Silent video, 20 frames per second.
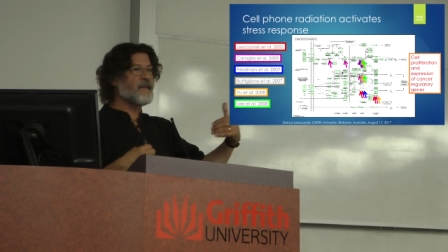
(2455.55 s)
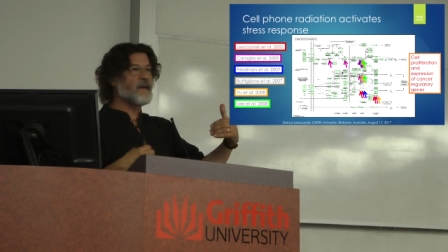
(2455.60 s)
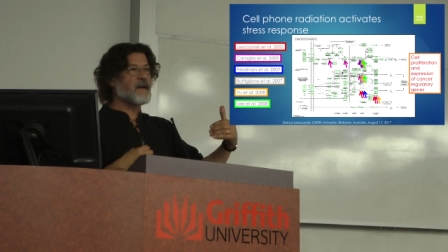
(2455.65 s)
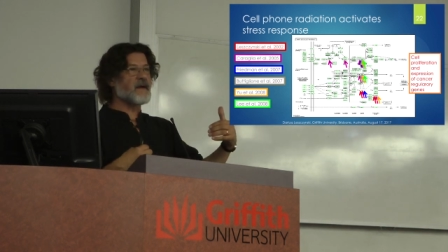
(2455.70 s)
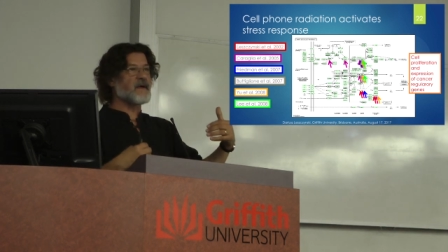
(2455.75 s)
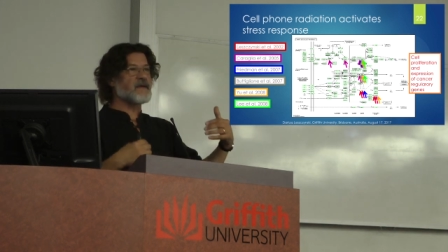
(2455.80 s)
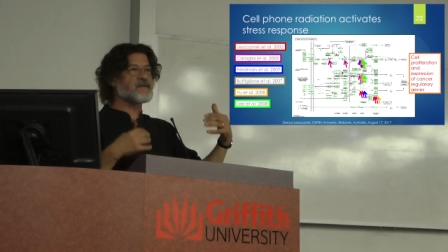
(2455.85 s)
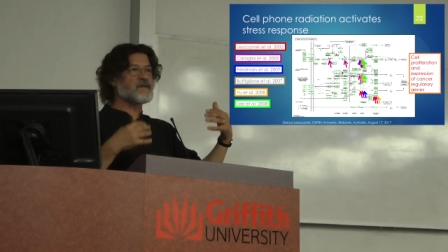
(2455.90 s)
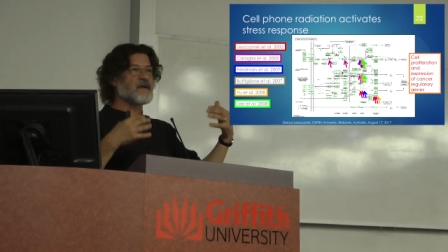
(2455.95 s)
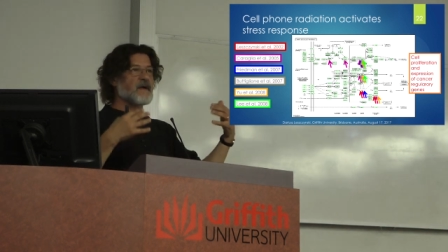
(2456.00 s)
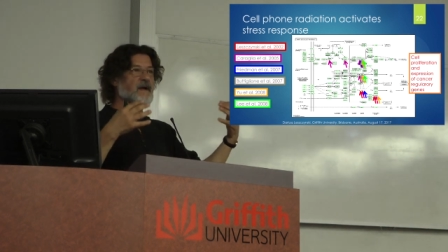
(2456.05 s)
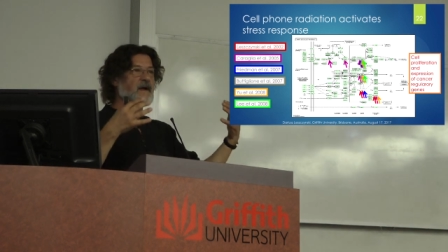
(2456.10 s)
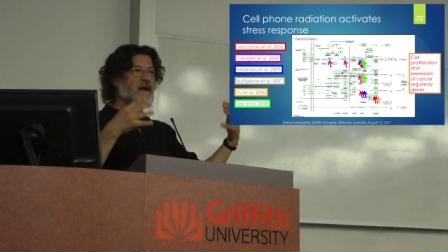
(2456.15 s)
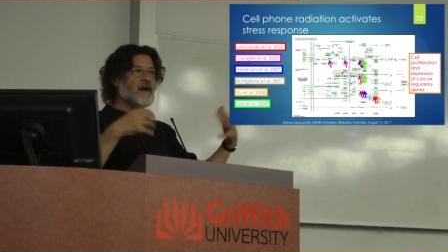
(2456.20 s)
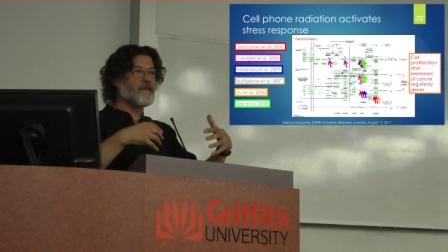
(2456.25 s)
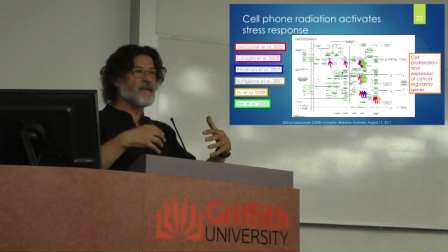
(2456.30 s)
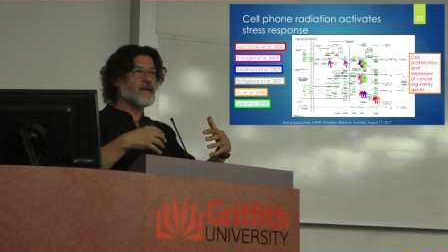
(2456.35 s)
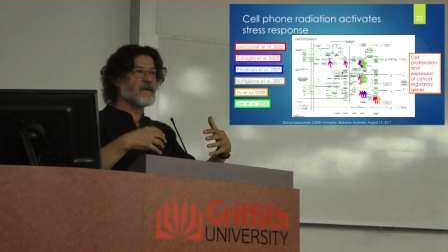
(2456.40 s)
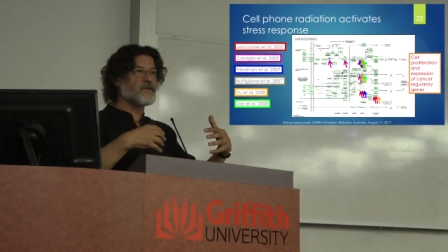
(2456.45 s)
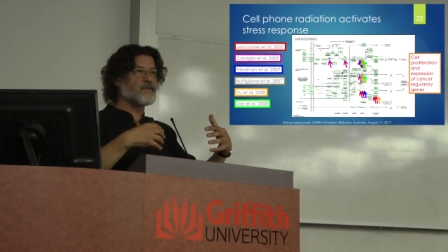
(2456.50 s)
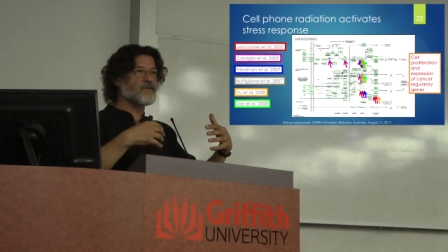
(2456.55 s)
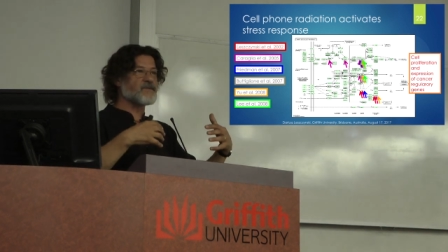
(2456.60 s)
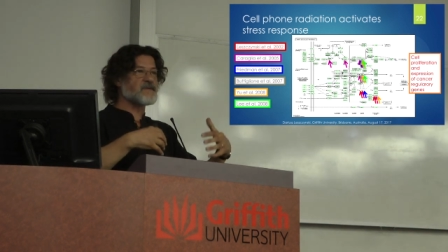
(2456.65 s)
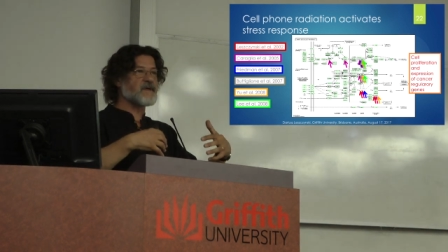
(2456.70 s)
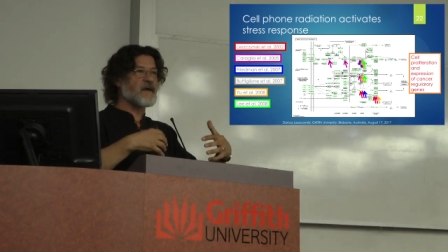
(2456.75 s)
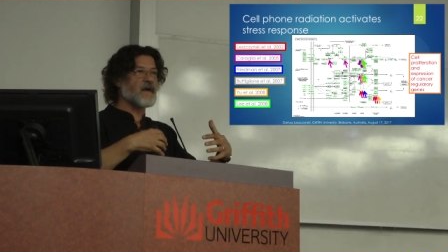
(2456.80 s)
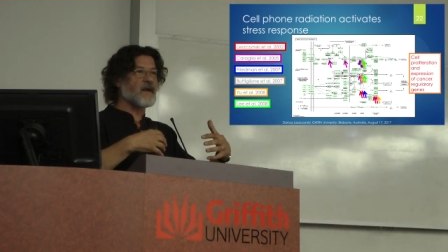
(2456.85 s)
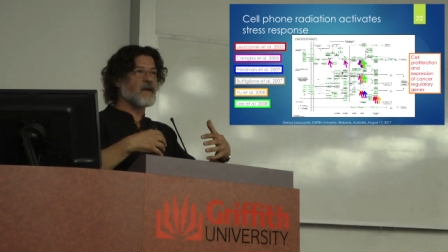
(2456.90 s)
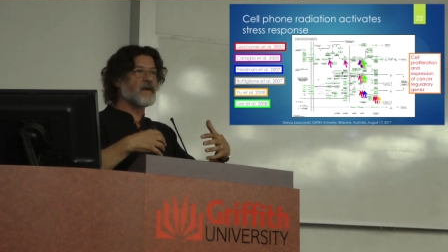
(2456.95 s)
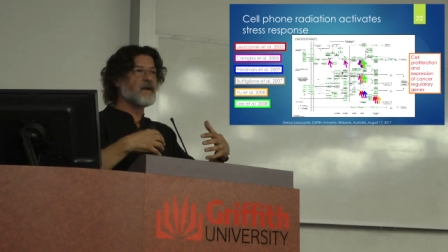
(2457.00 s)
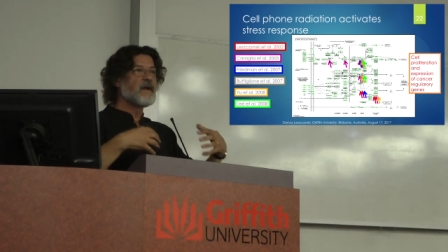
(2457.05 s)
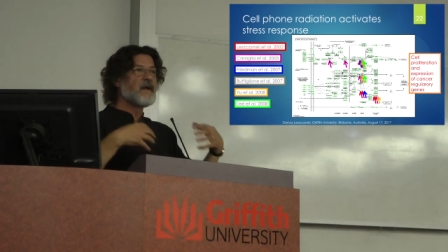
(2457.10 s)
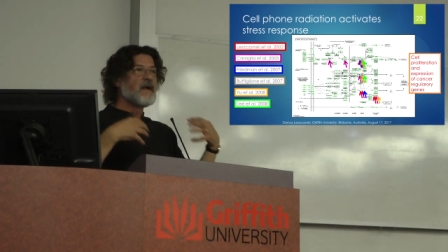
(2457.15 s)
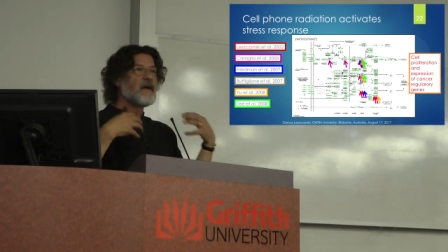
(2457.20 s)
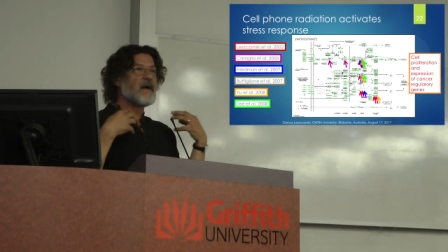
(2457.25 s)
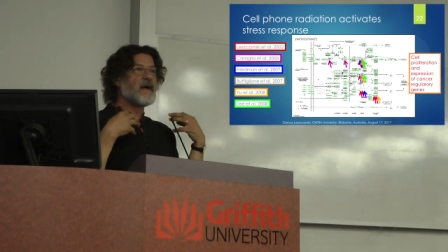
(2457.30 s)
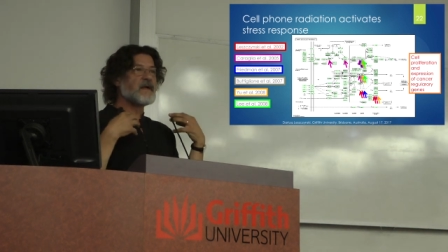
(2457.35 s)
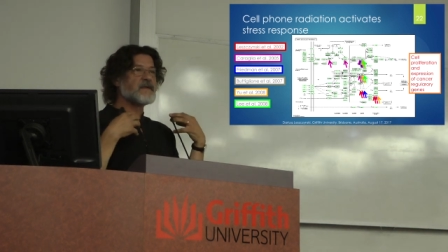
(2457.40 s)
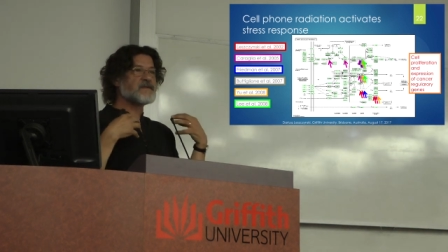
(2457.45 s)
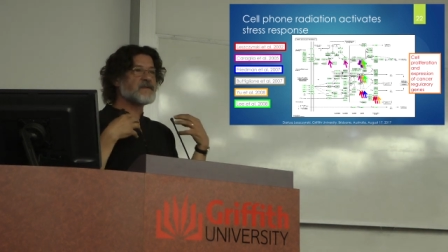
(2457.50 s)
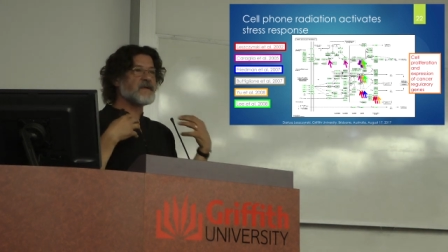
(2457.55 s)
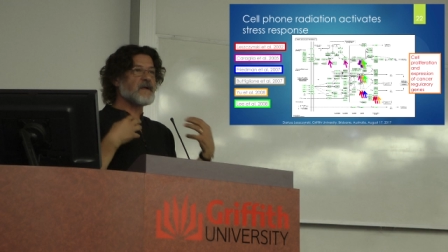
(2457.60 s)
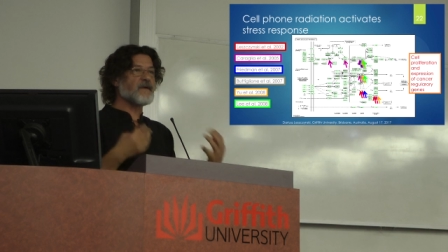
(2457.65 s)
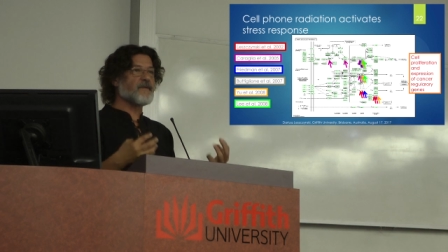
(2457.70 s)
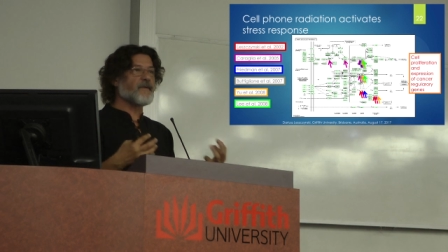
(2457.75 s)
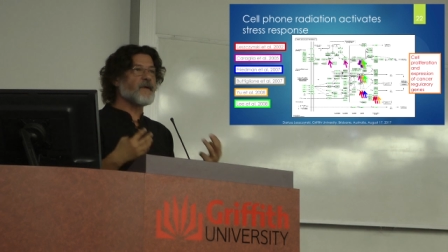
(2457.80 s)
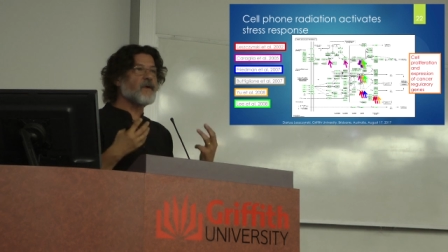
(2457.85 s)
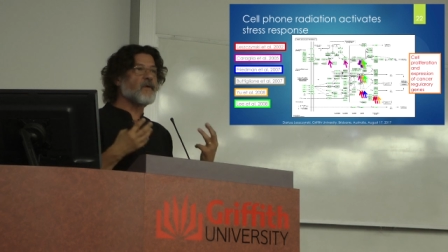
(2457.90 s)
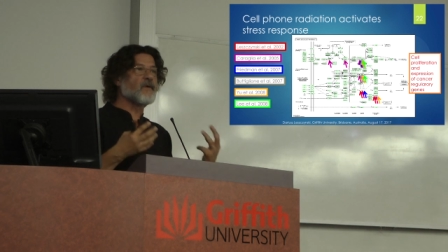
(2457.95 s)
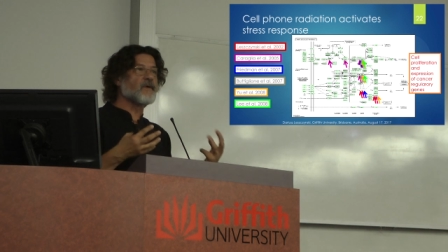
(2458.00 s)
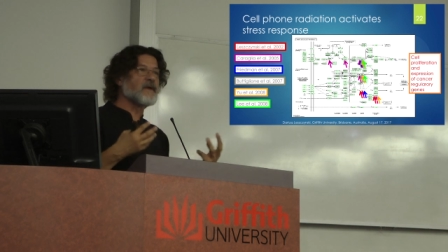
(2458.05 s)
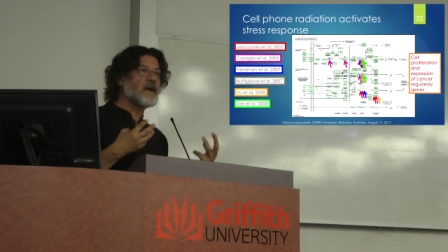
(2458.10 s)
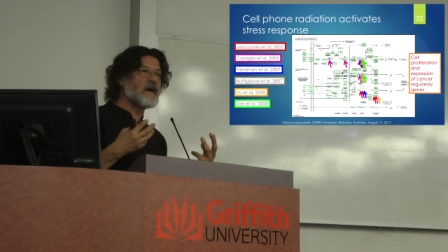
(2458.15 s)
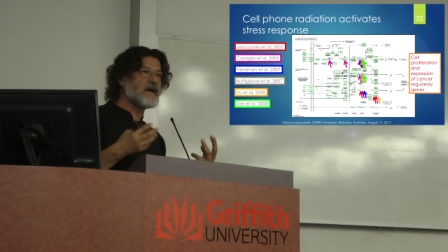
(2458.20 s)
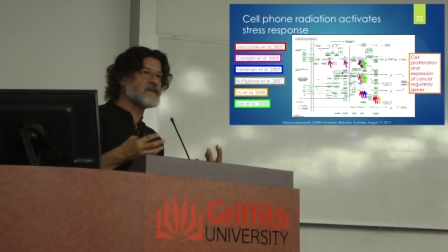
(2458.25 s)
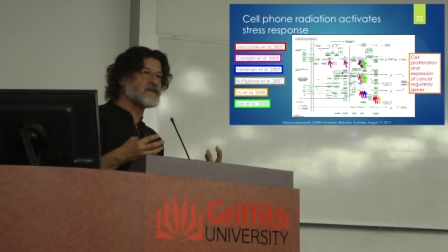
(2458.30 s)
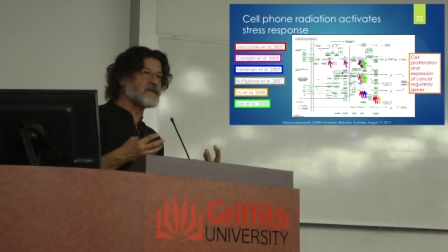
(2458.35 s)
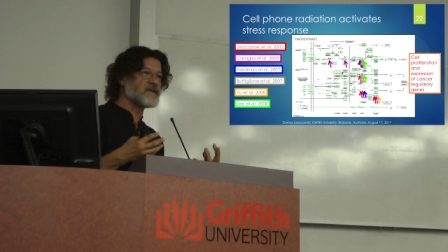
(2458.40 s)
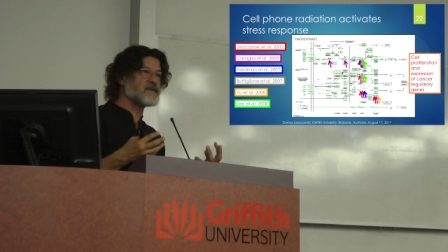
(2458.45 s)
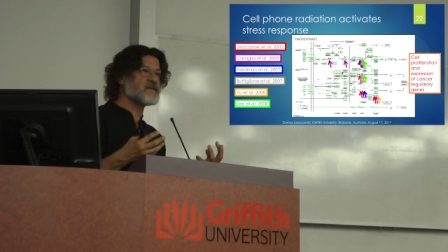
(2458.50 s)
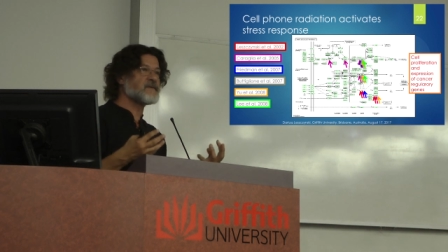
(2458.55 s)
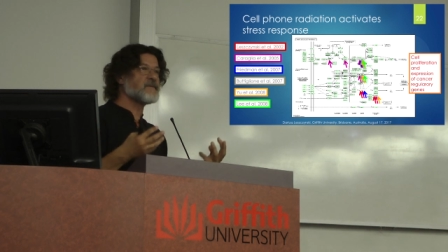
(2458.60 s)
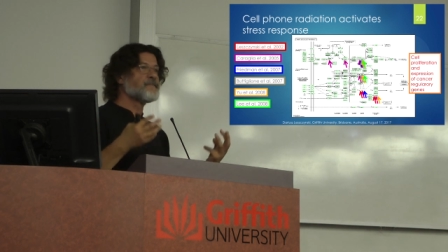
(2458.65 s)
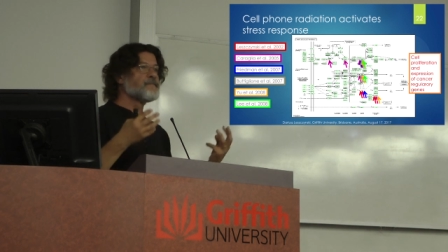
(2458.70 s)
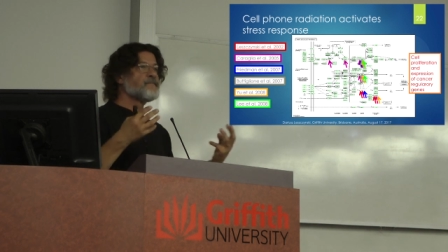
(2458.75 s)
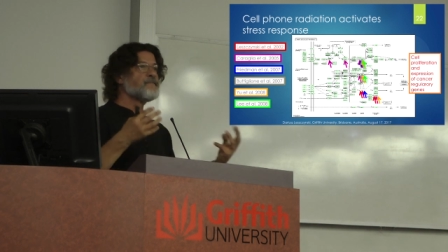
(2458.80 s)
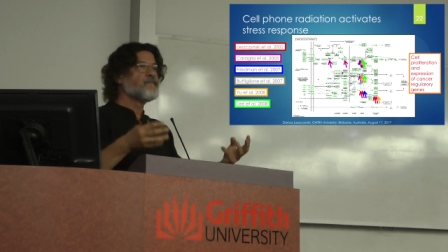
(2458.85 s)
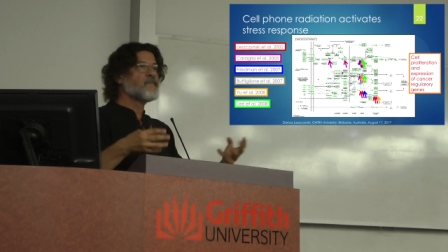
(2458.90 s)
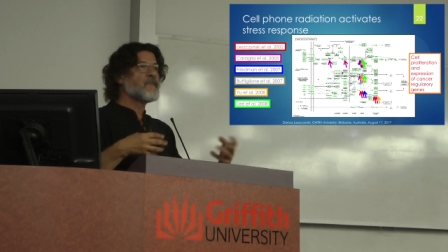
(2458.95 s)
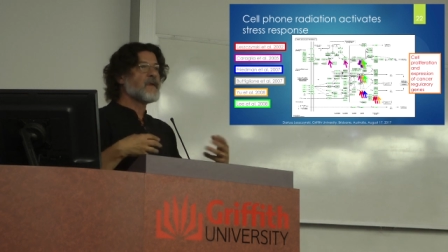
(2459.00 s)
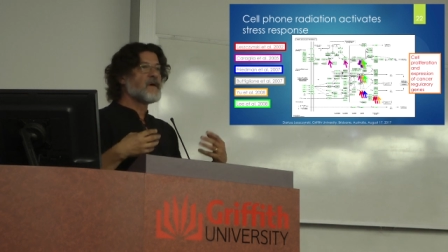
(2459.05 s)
chemicals are coming to cell and cell recognizes